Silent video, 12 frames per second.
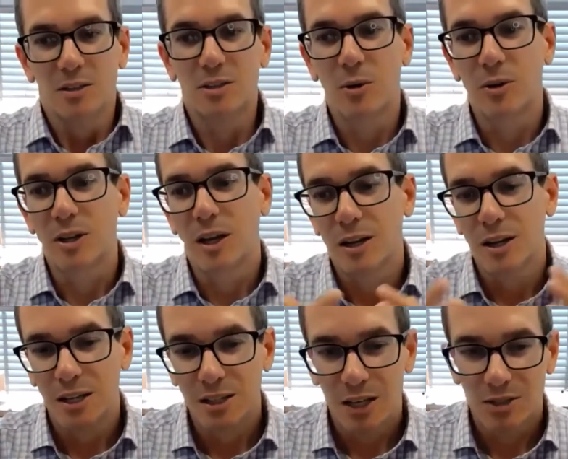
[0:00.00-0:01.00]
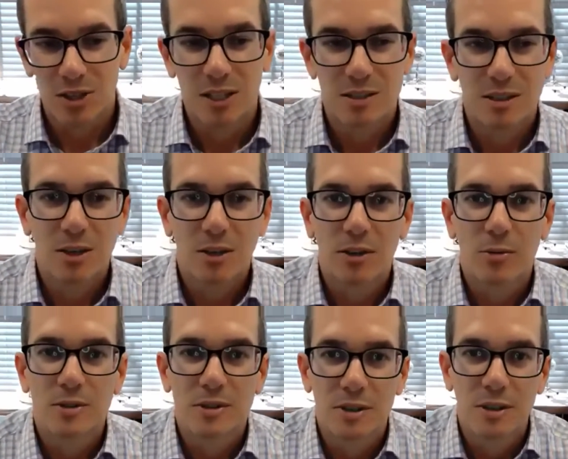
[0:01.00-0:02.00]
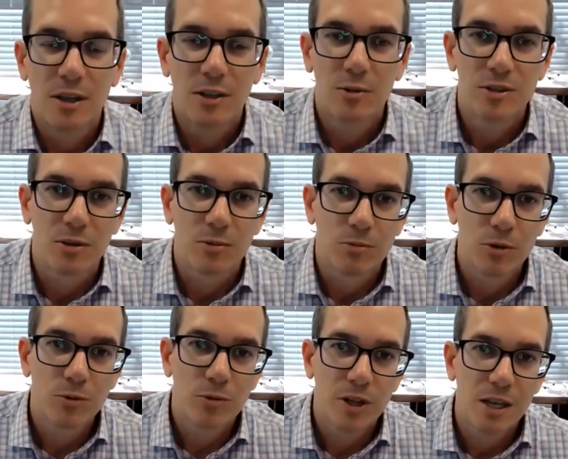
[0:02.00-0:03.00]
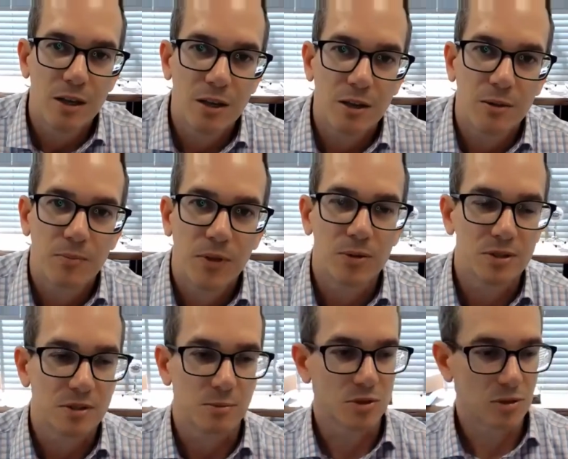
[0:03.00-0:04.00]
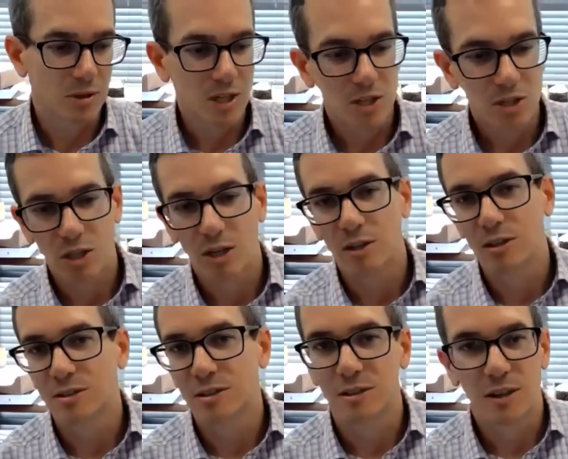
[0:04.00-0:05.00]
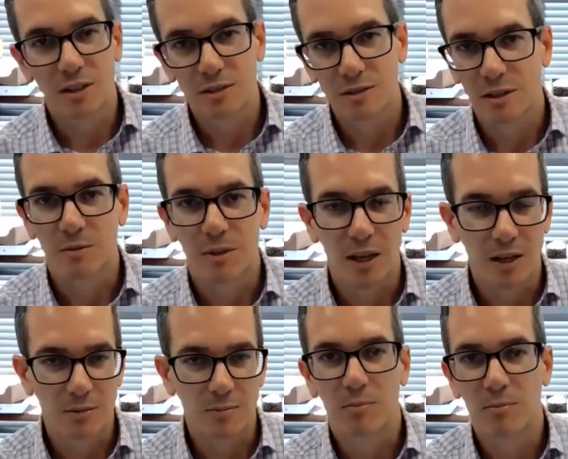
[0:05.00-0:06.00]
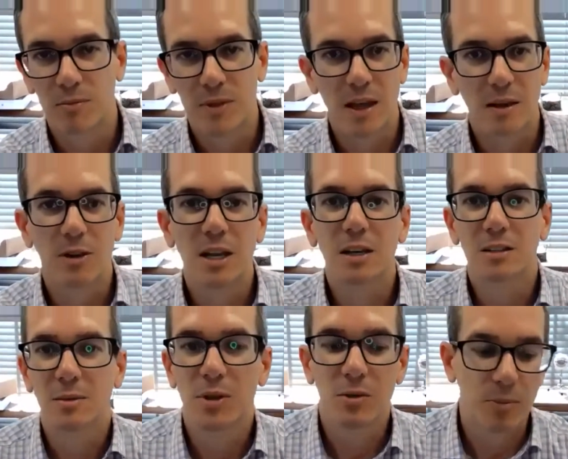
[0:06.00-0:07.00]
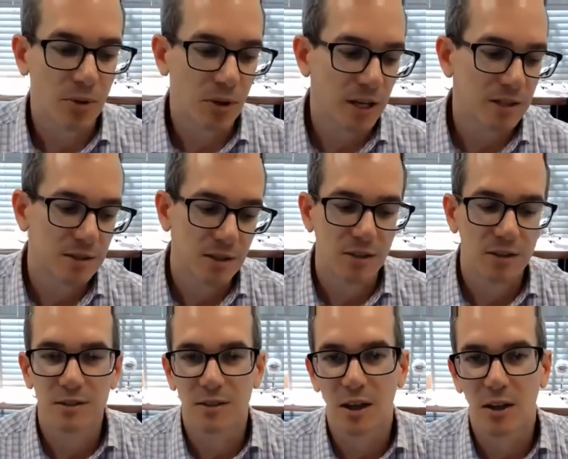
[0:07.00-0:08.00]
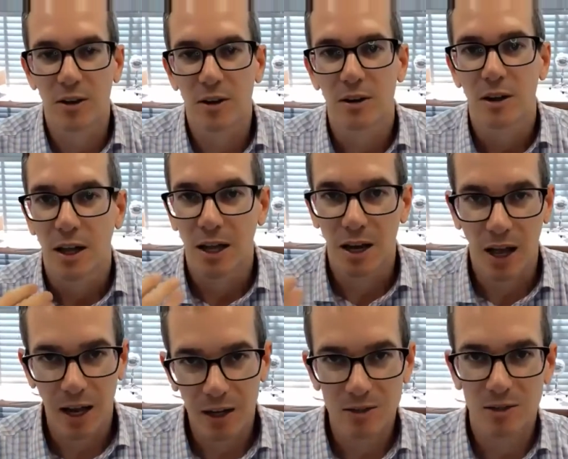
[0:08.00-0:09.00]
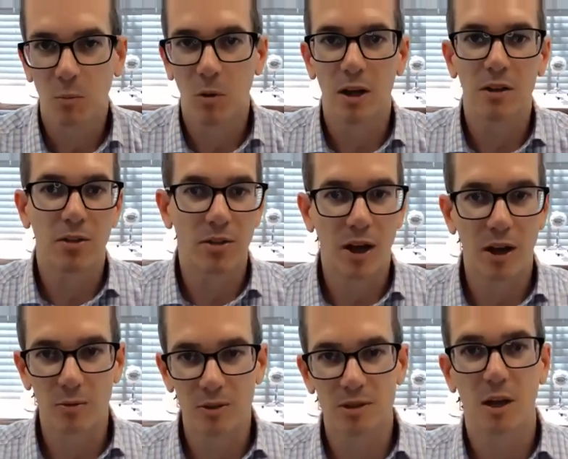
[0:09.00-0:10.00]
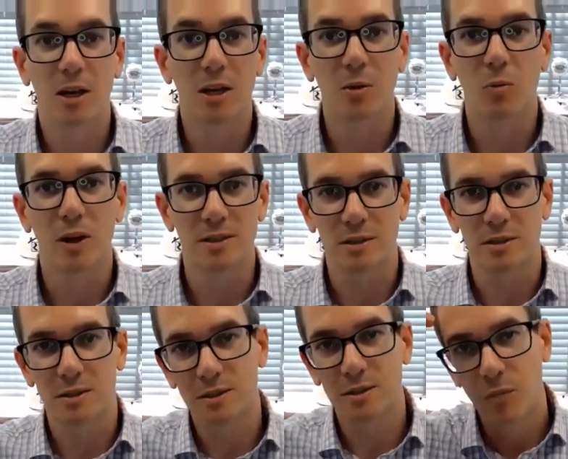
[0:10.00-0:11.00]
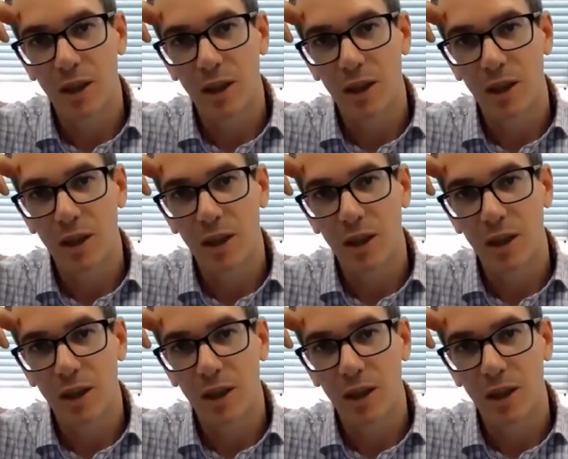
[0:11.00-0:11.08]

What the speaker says: So in yesterday's deal, there was a roof leak. There were some screen shutters and things that needed to be replaced. And the seller had hired someone, thought it was done, and it wasn't.